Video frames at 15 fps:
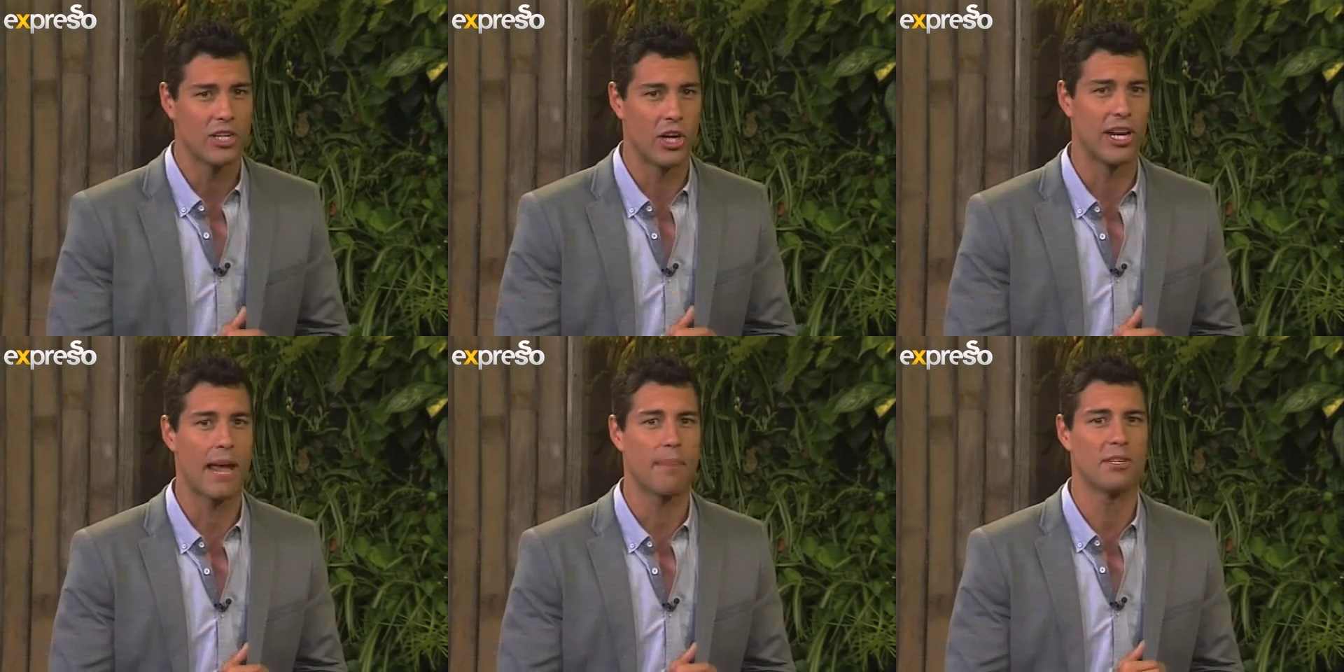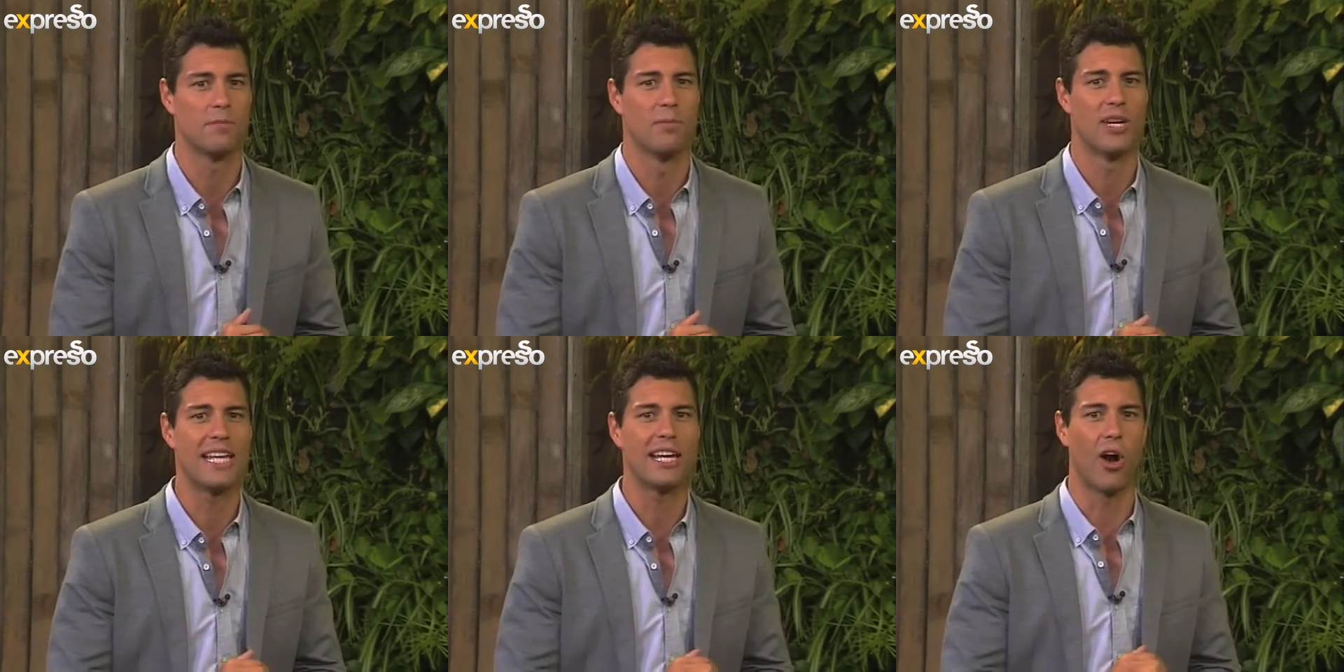Her name
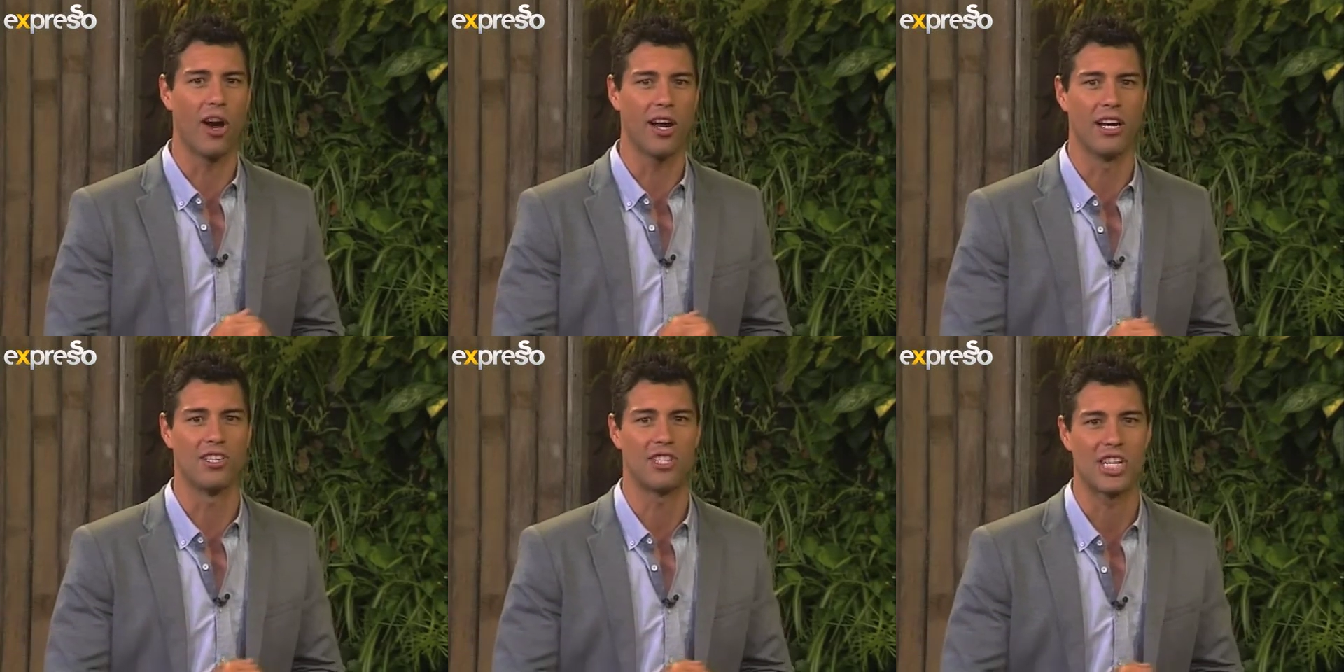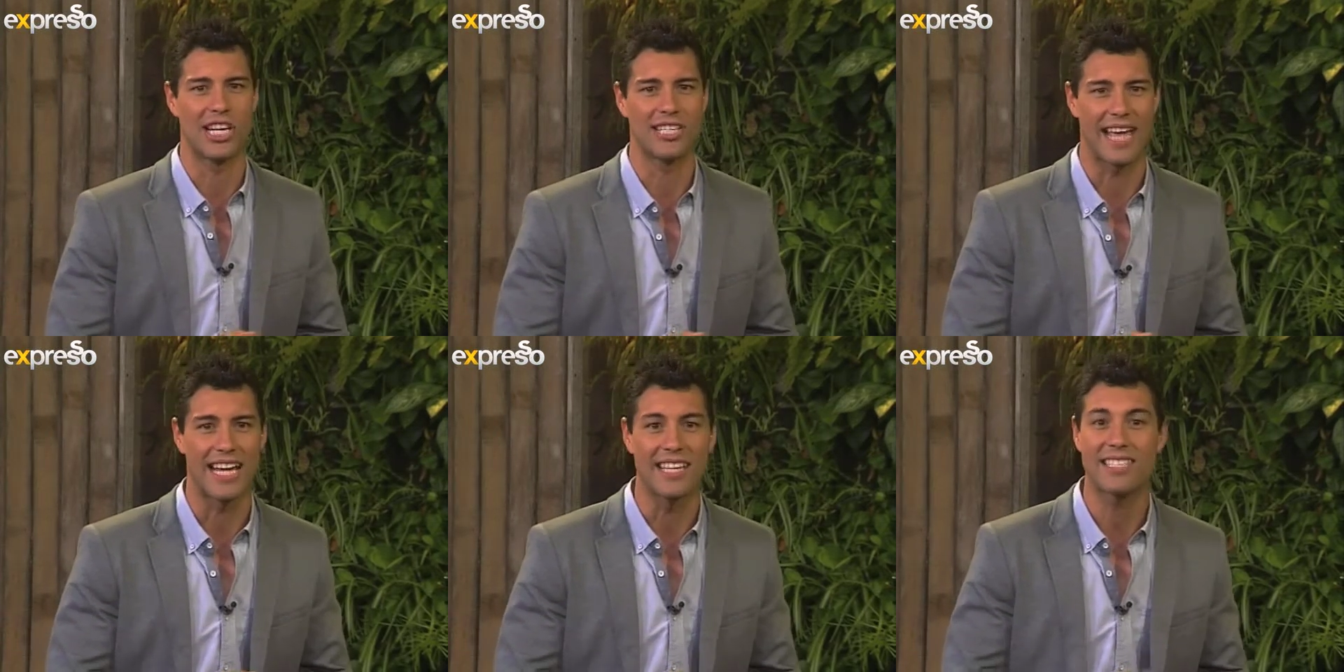is Monique Hollis.
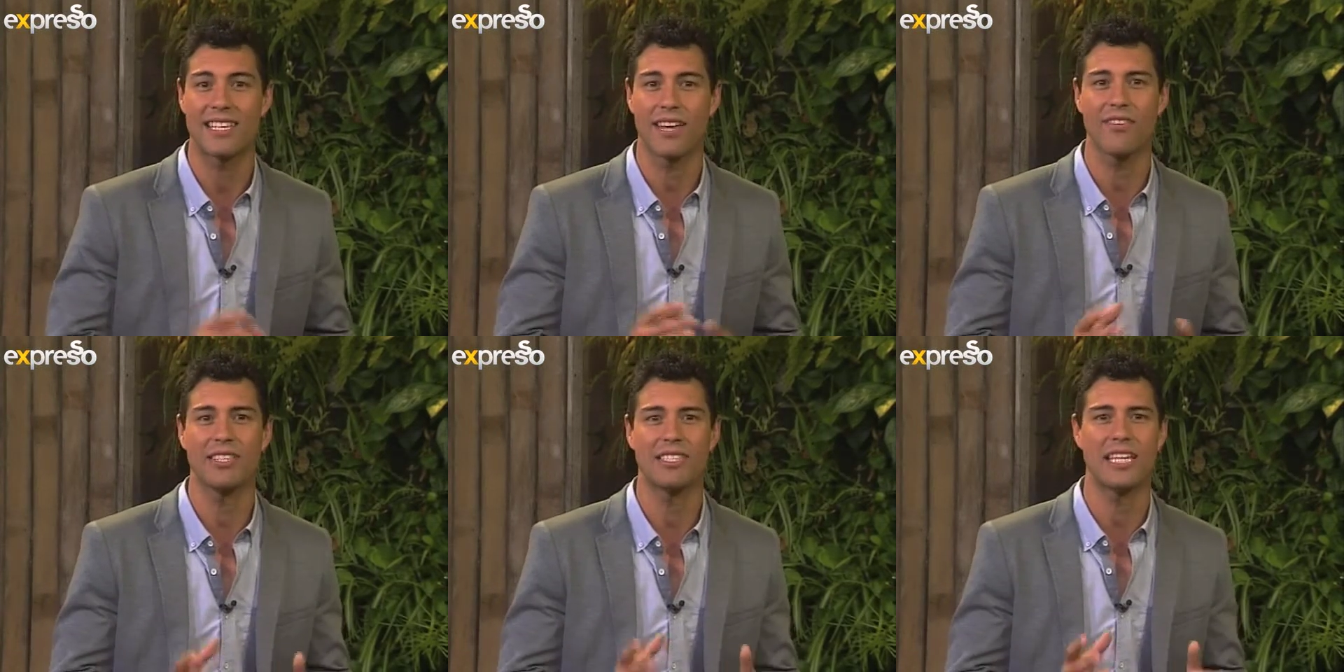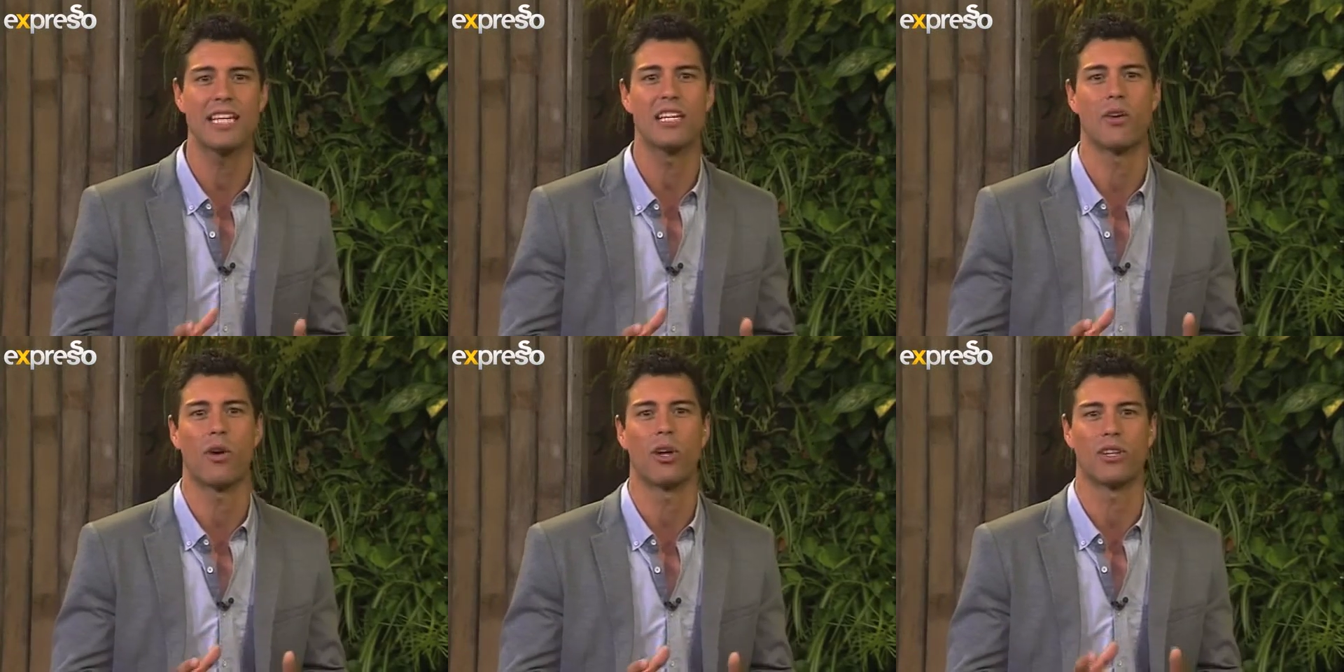She is a
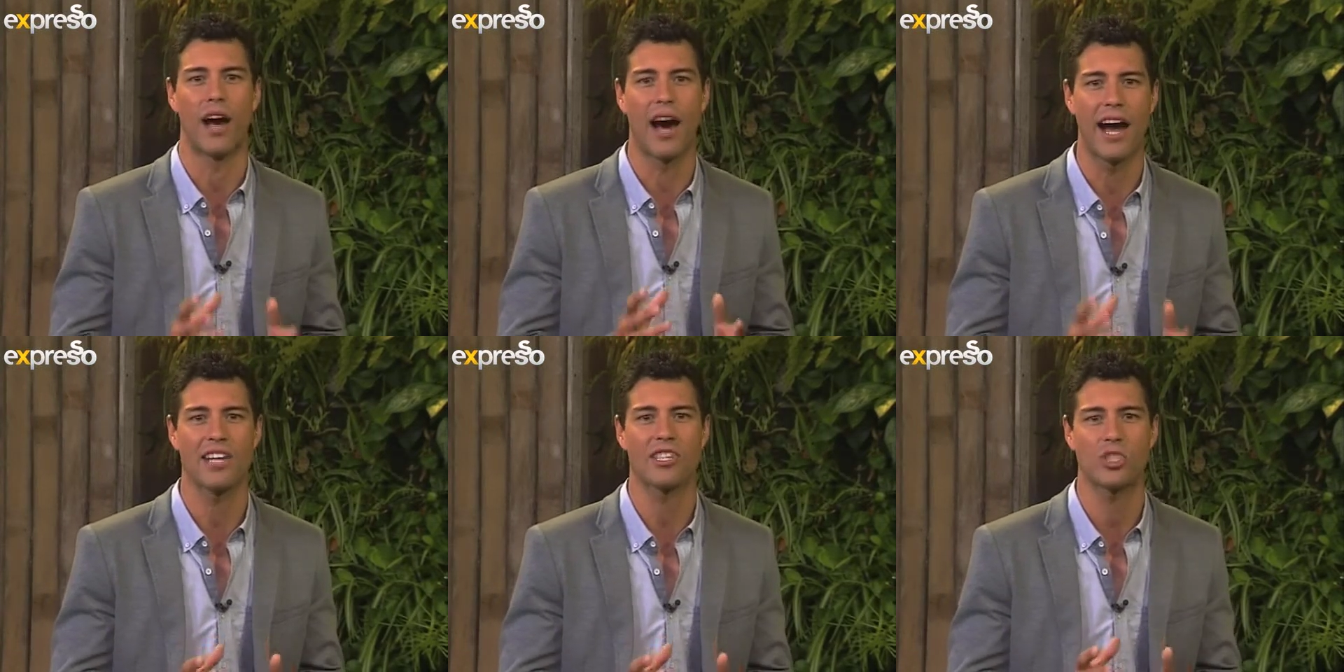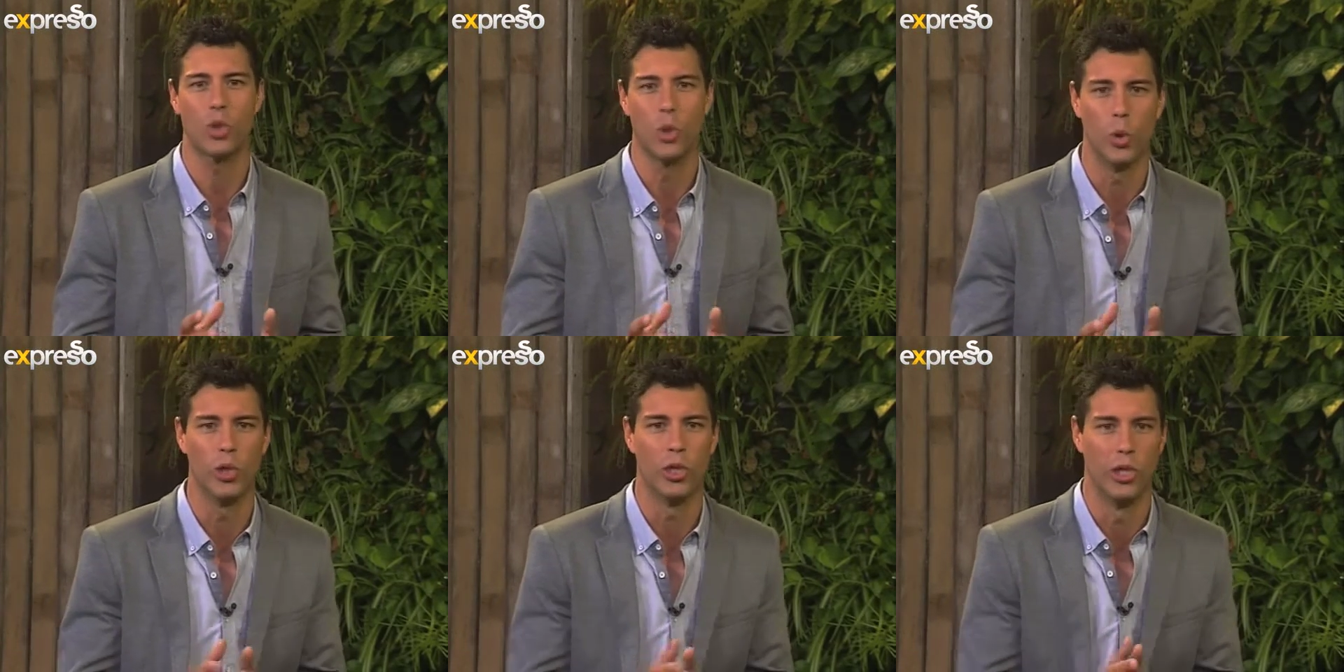17-year-old high
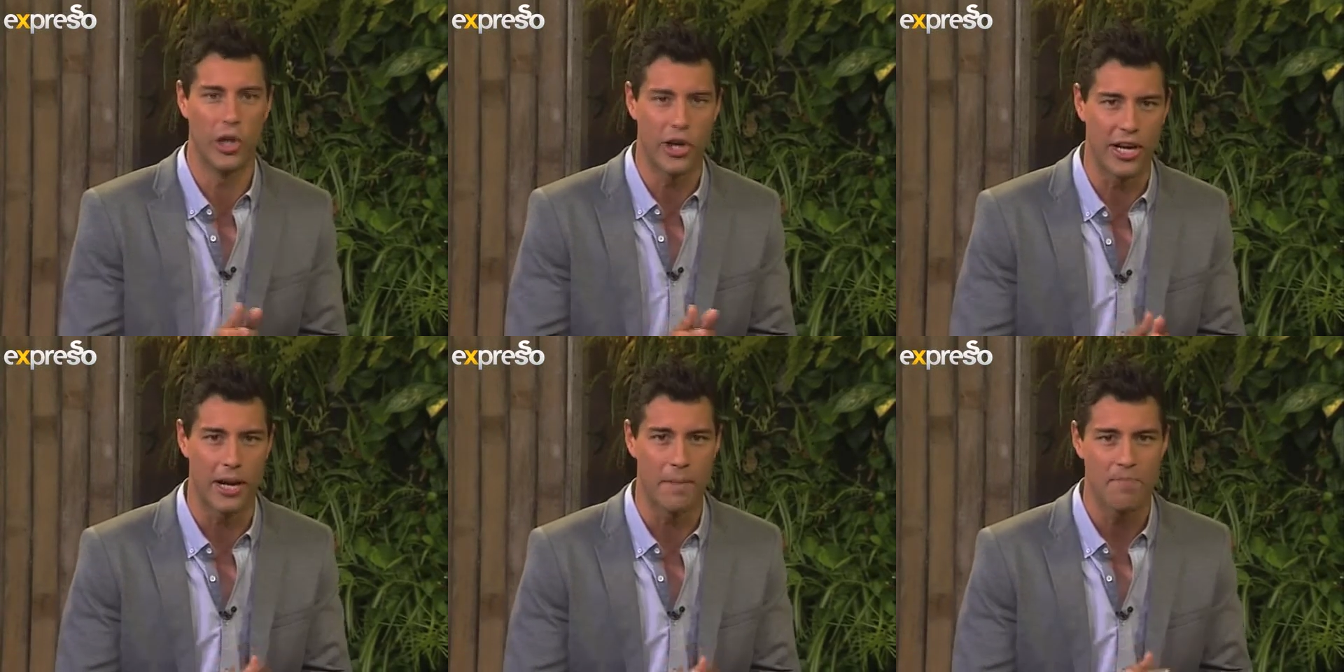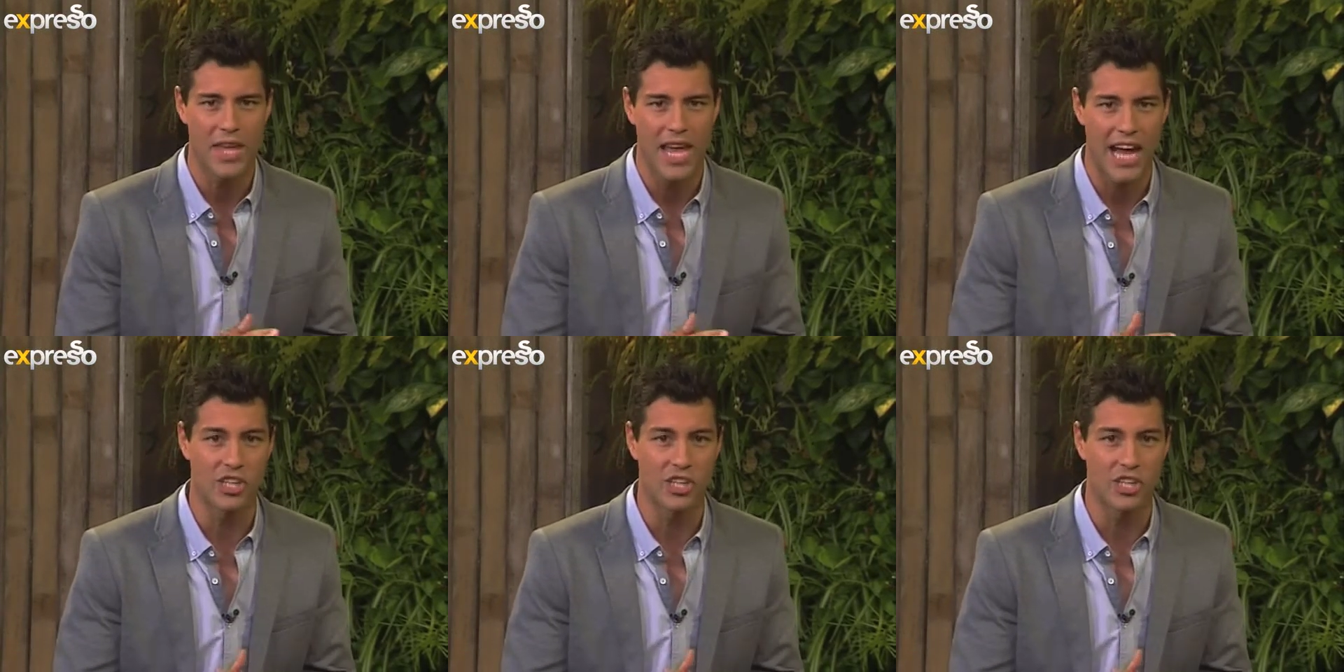school learner,